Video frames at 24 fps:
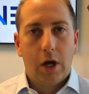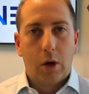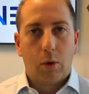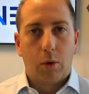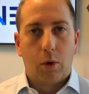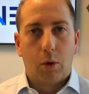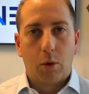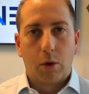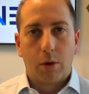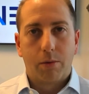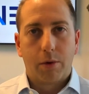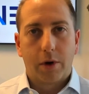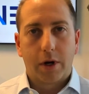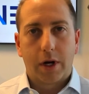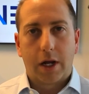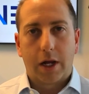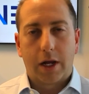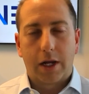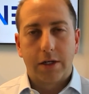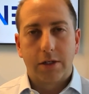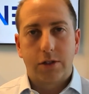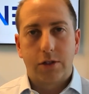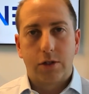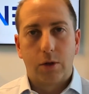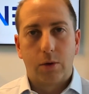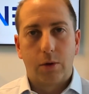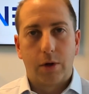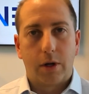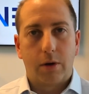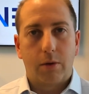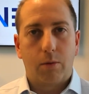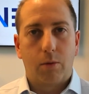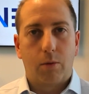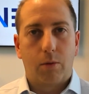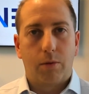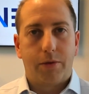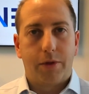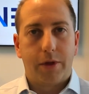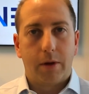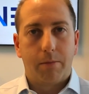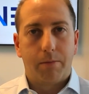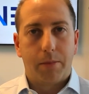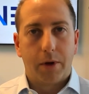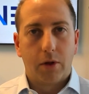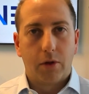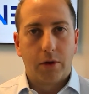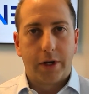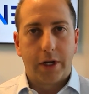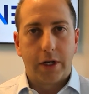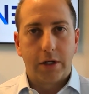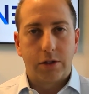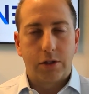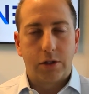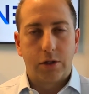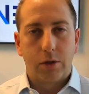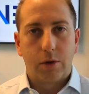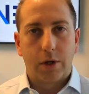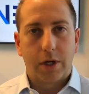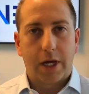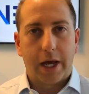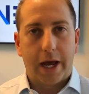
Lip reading: Well, we're bringing into it the ability to,